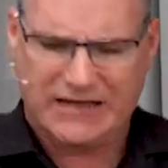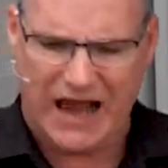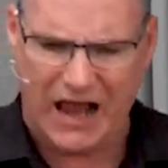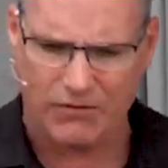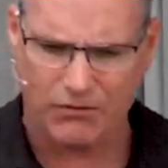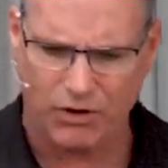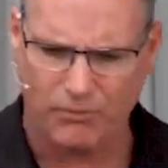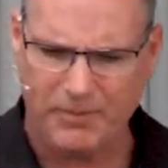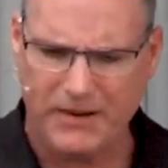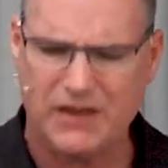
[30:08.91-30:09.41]
I
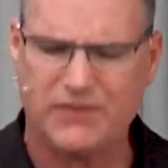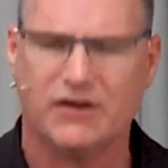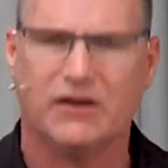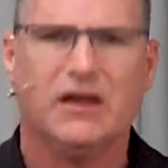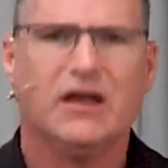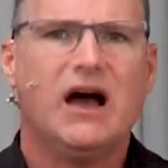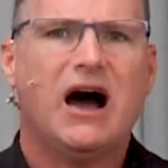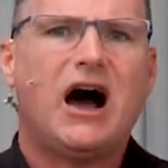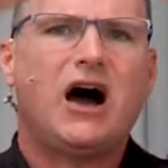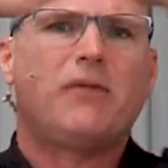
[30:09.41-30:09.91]
will be the
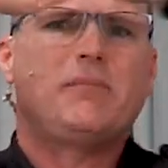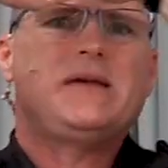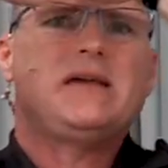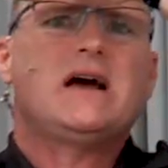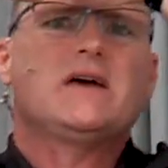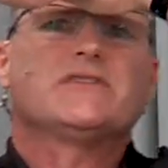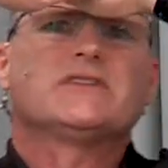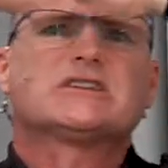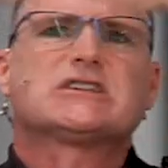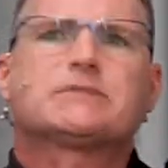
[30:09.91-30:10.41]
I'll be
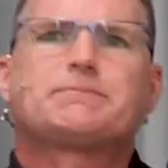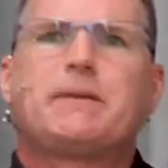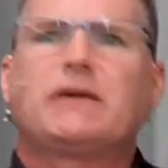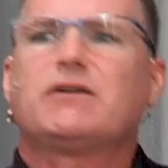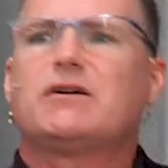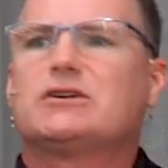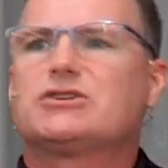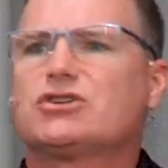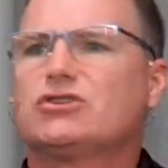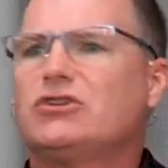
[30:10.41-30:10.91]
on the
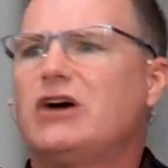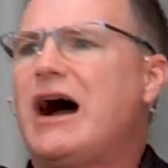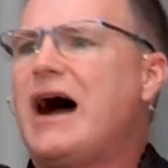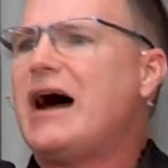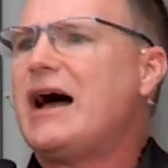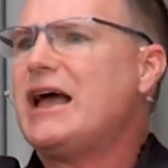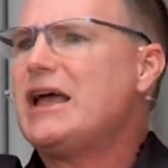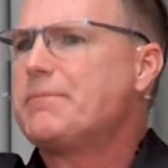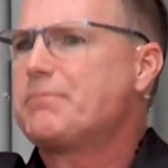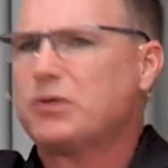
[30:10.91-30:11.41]
spiritual
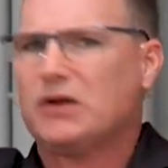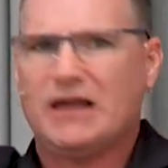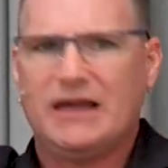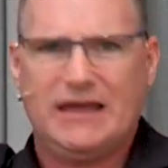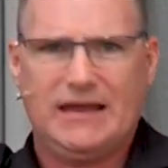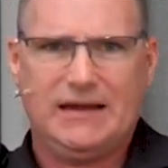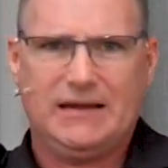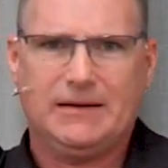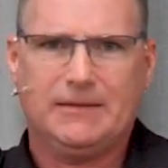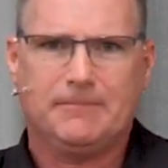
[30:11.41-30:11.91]
high
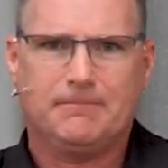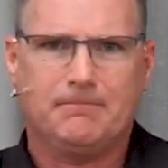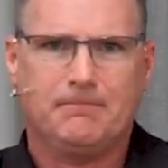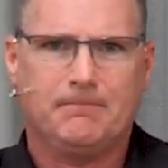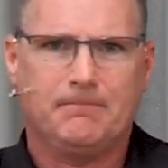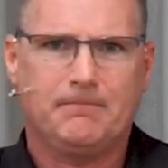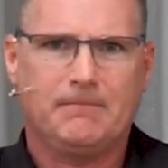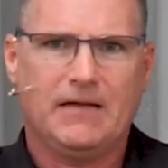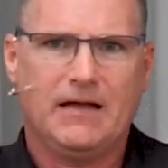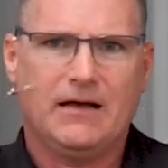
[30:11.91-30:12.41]
plane.
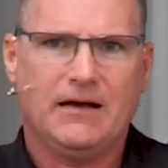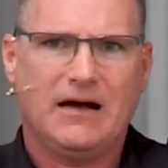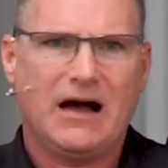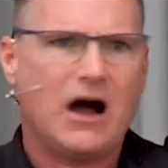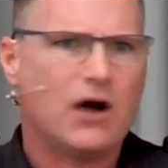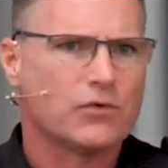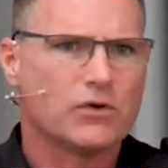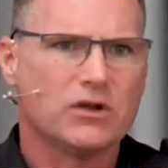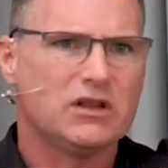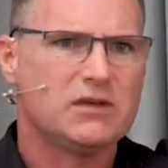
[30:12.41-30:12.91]

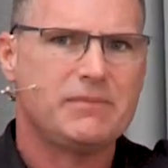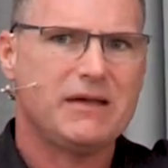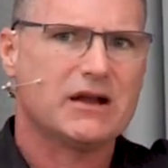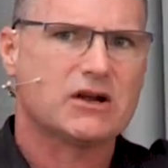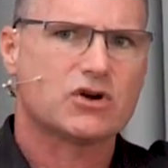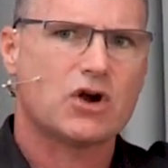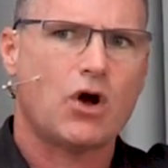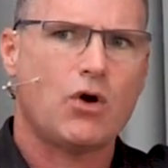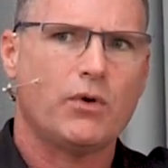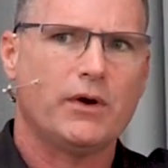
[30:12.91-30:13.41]
I'll really be
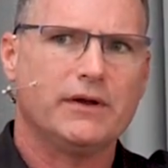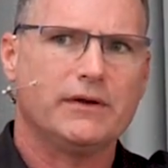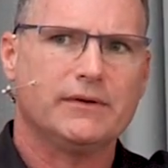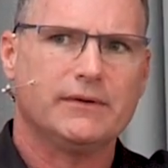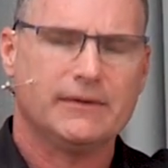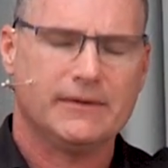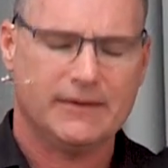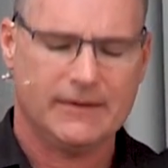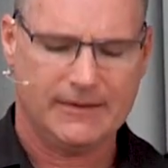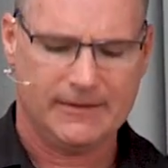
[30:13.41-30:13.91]
growing.